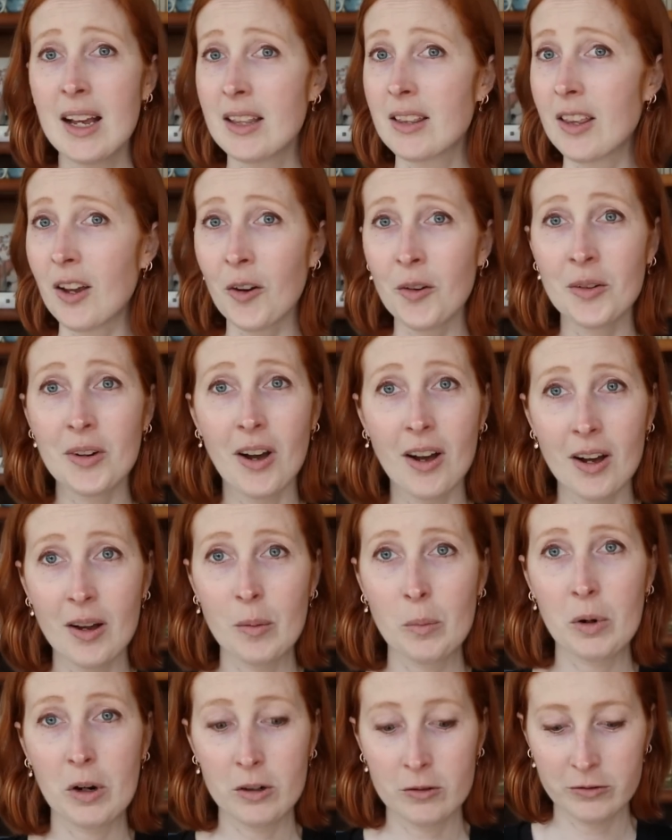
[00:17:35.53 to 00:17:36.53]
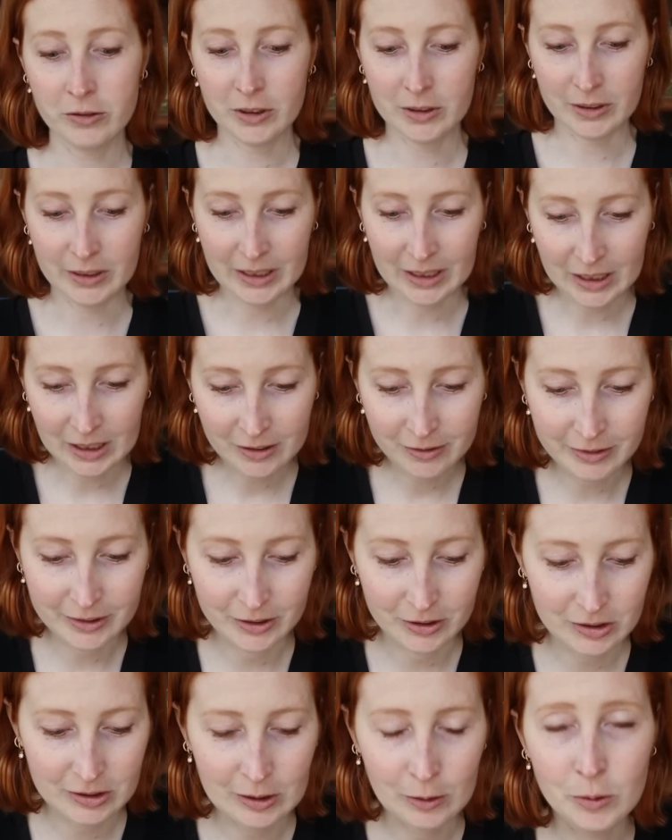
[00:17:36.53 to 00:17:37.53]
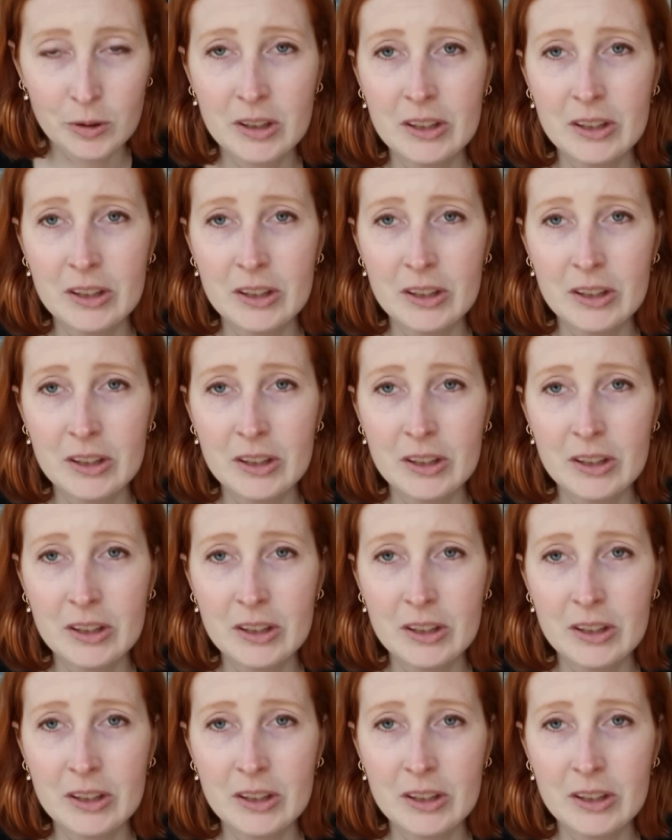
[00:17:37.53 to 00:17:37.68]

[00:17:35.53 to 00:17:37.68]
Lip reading: they're not perfectly even. So